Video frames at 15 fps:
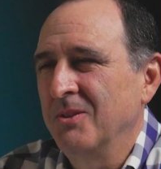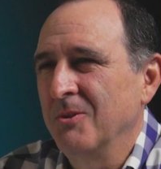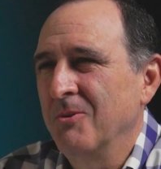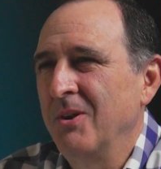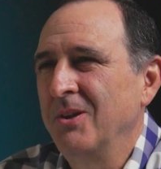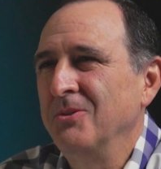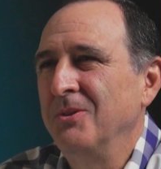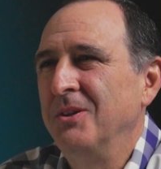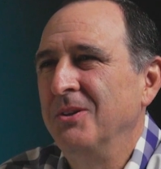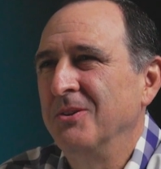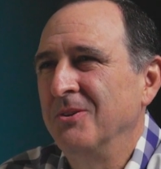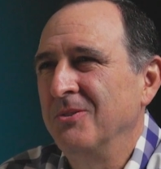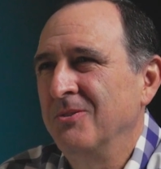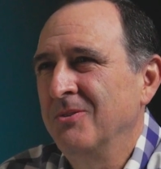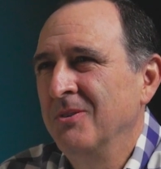The great
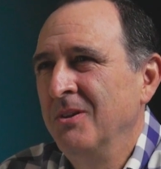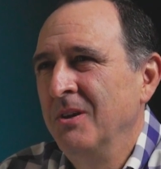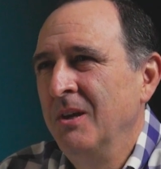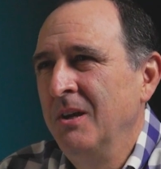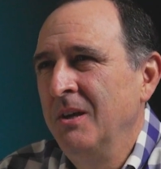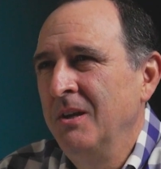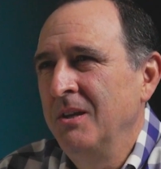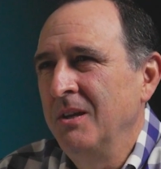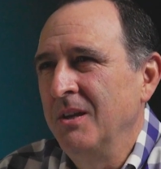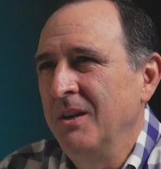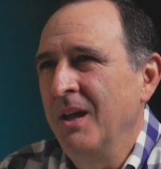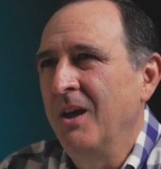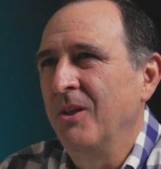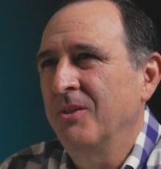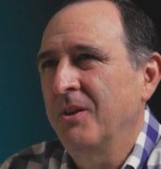leaders in
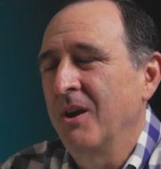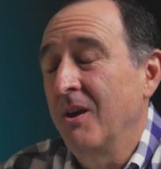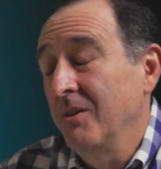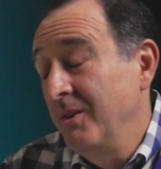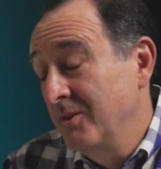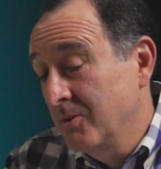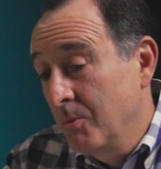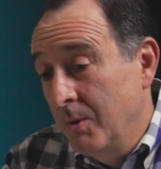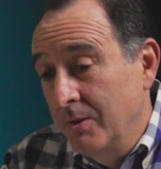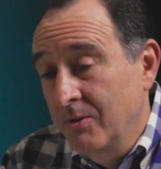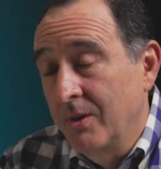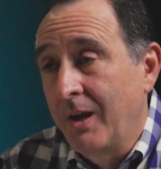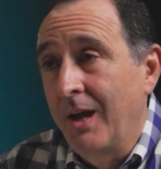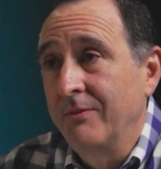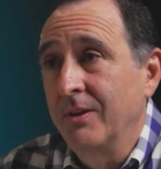healthcare, at least the ones
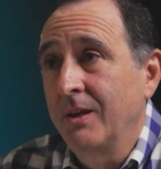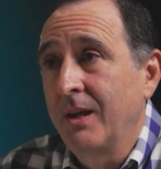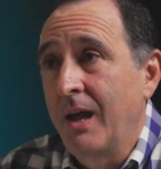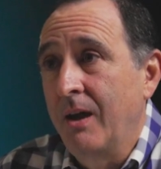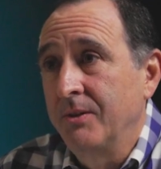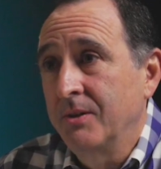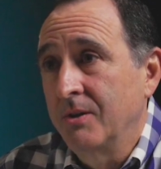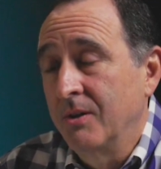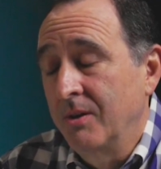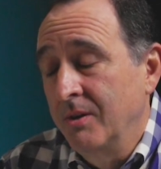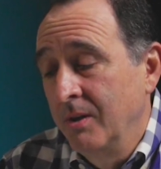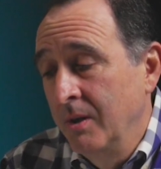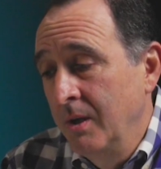that I've encountered,